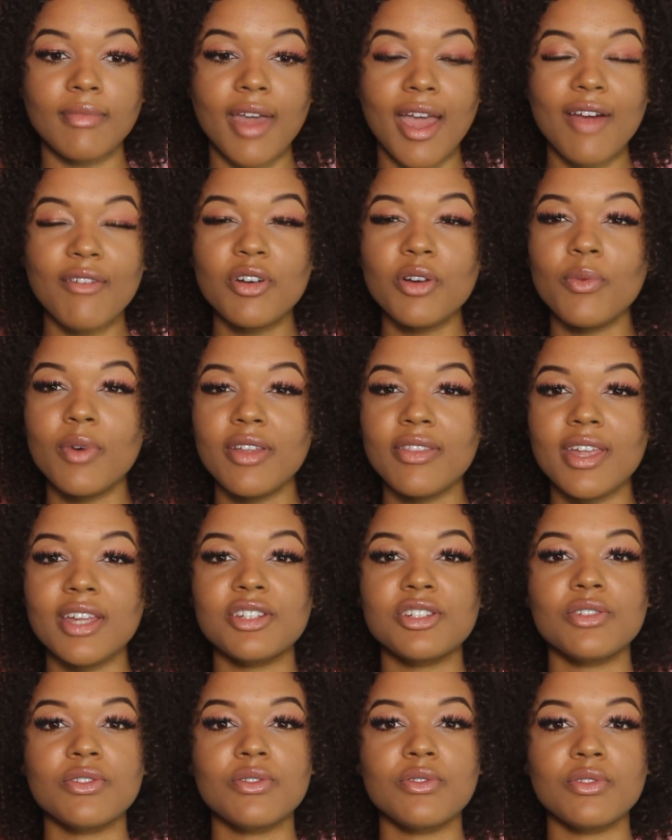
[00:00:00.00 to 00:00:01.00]
everyone
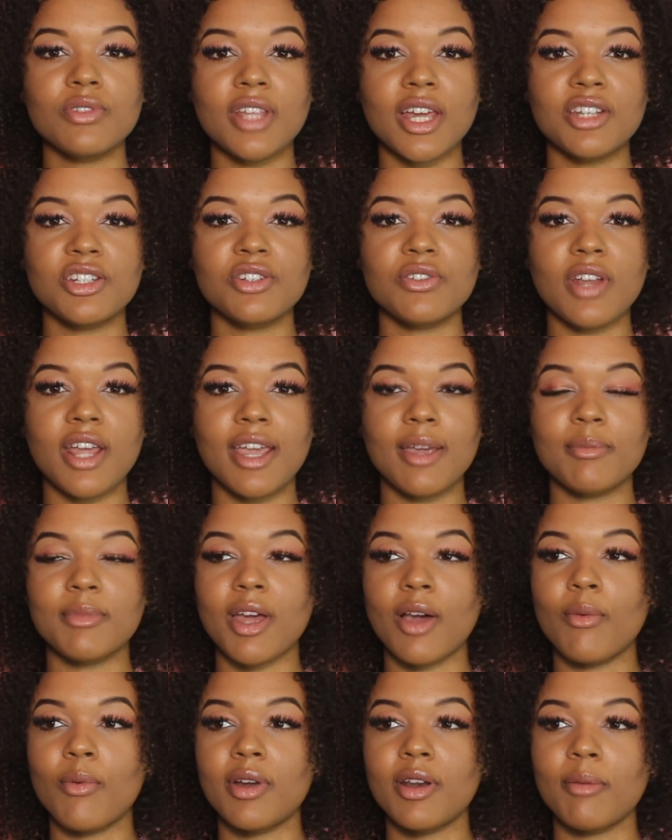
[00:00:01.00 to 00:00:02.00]
that you that you named,
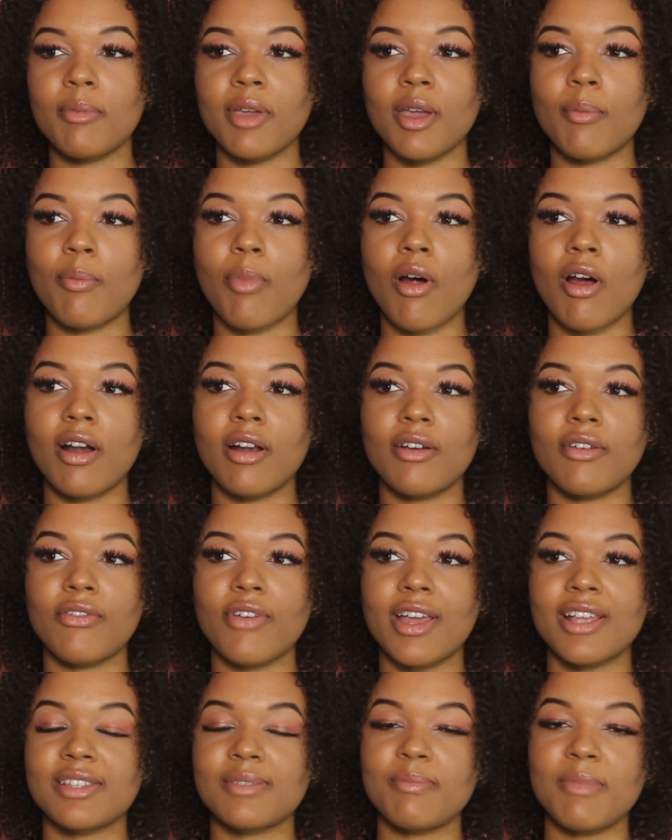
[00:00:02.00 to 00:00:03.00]
I want to be a part of
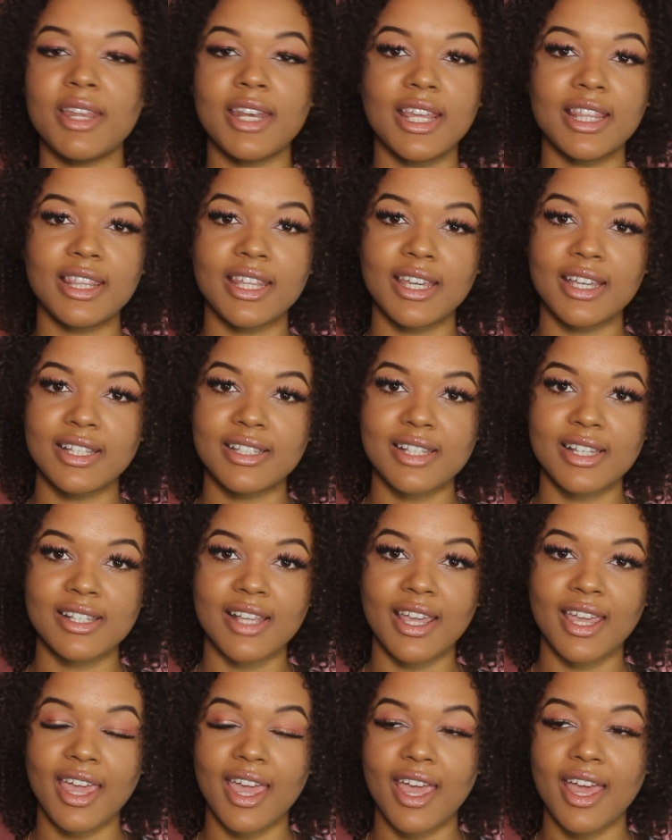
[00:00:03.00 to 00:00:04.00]
as many things as
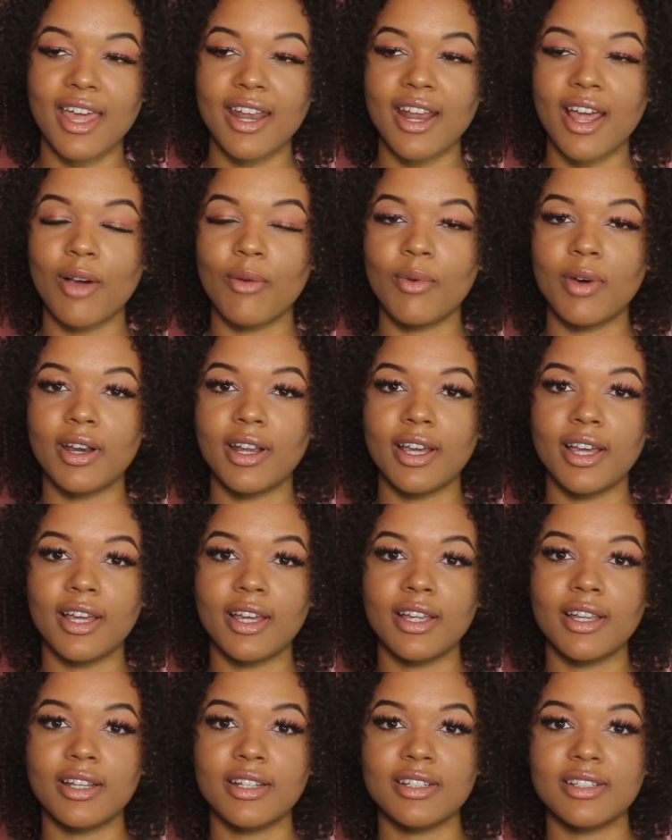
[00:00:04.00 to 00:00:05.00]
I can. I want to
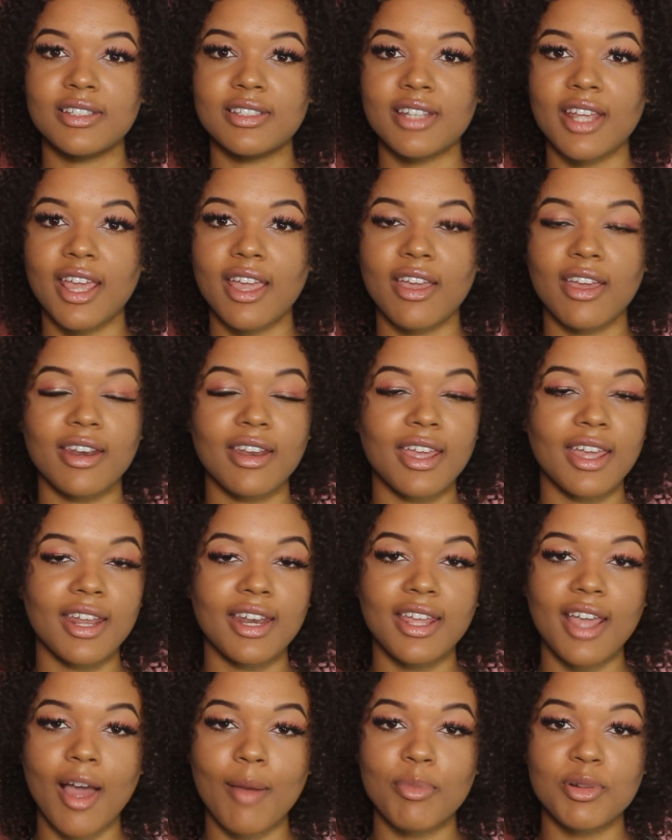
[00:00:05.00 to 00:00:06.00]
take in
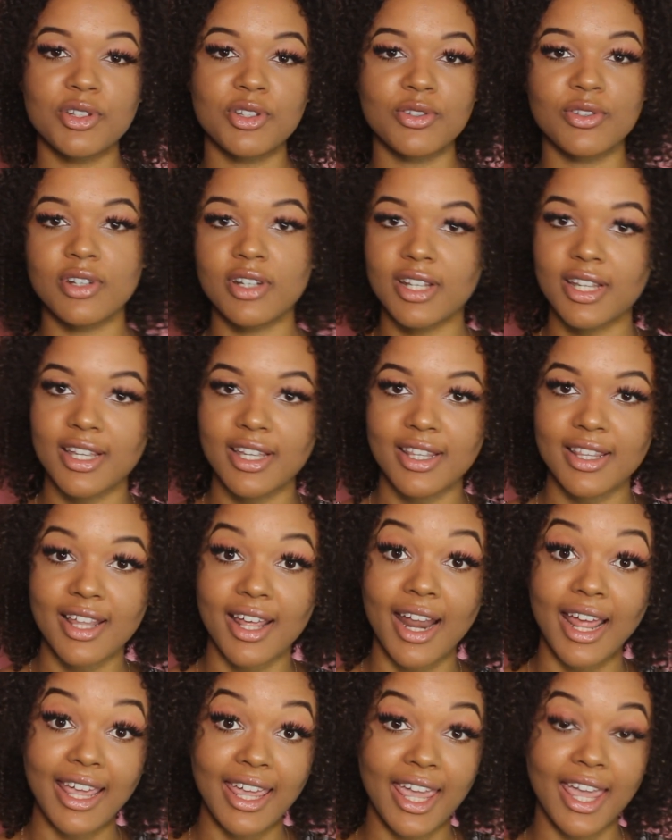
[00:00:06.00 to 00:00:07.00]
any opportunity
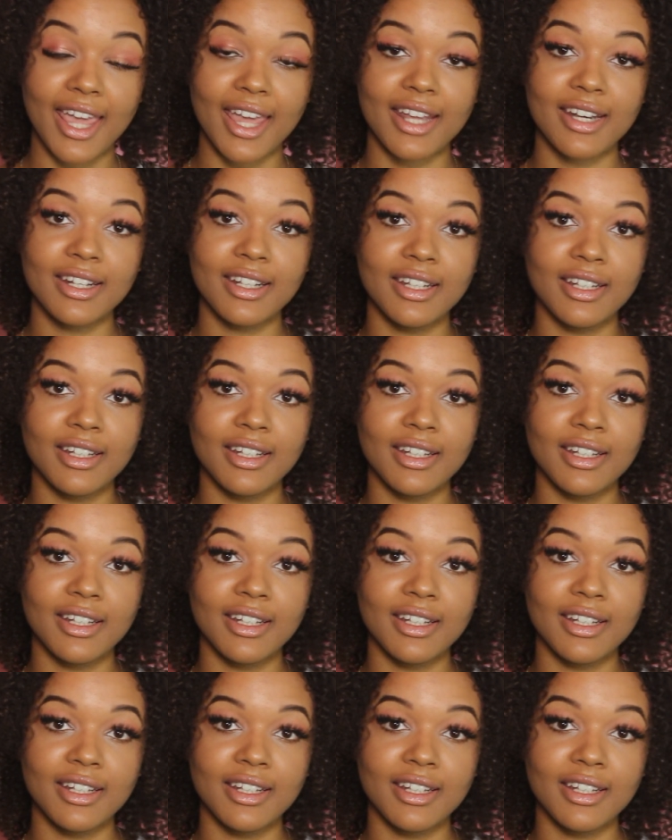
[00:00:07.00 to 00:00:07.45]
that I can.